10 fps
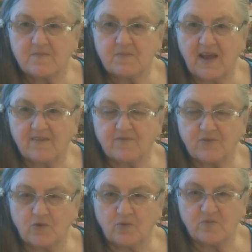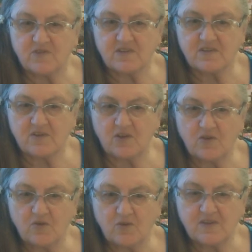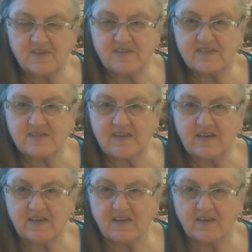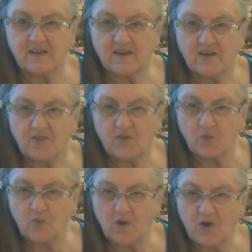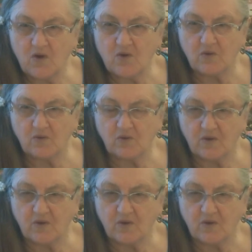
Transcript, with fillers: platforms is you can see the world